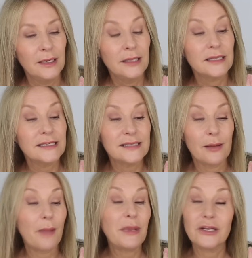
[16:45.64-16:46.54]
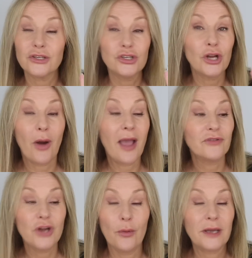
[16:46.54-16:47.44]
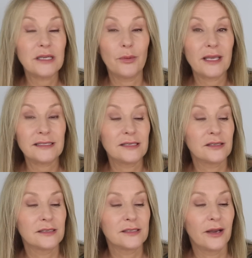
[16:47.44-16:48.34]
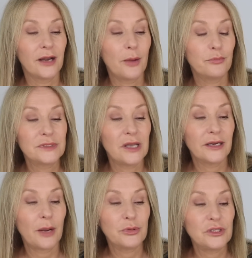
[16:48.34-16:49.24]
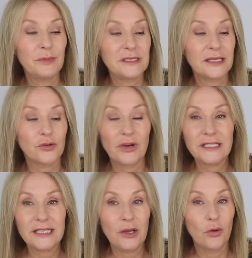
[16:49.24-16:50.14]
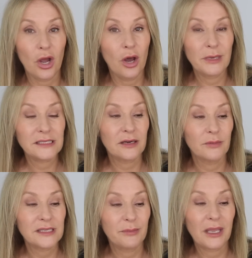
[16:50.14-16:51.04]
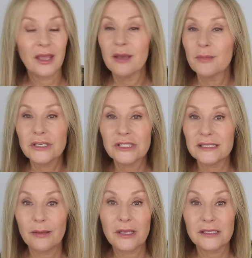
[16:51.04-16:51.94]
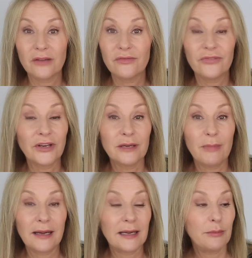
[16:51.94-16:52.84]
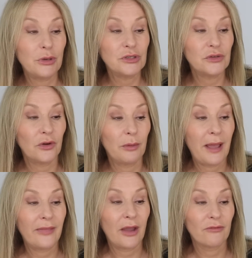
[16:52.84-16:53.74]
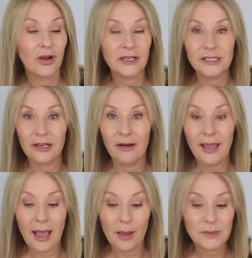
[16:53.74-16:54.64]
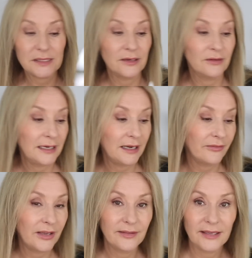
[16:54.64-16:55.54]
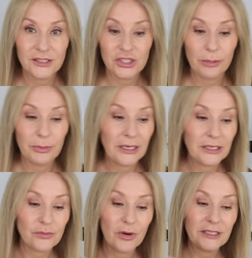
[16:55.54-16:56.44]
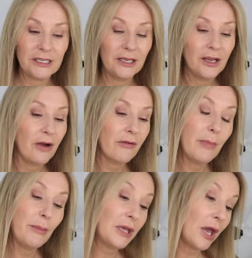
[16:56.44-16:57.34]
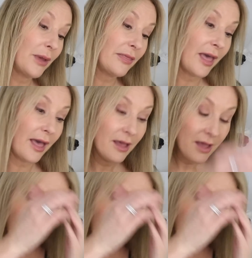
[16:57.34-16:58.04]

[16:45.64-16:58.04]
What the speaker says: I mean, do you know, I have no idea what that says on the side. I presume it says green tea or calming serum or something. But there's just something so fundamentally beautiful about that writing. I absolutely love it. That's Japanese writing. I remember going there.